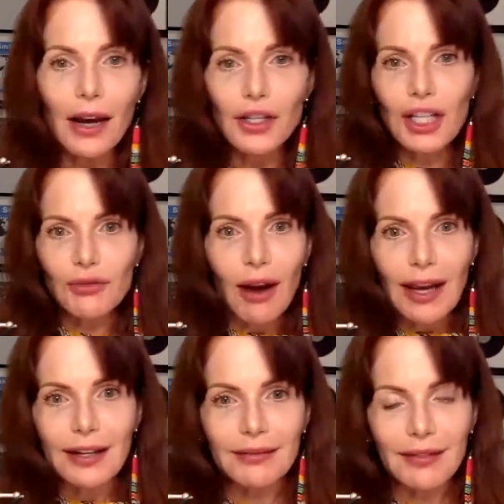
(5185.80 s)
gosh, that's
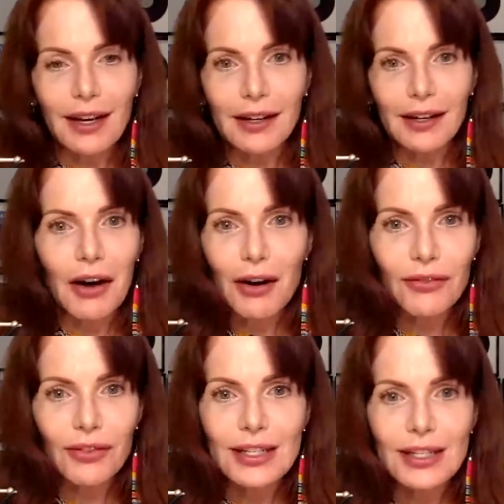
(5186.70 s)
right. I got caught I
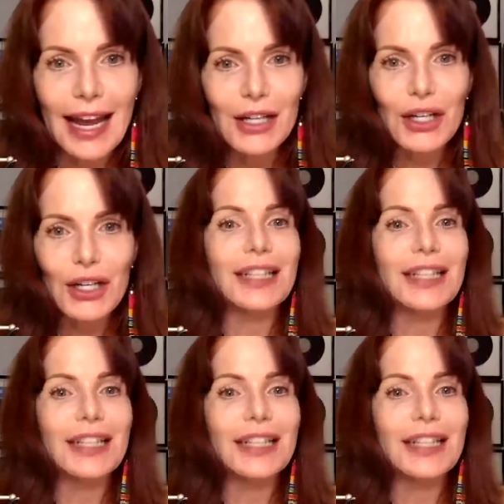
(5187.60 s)
know, up. right?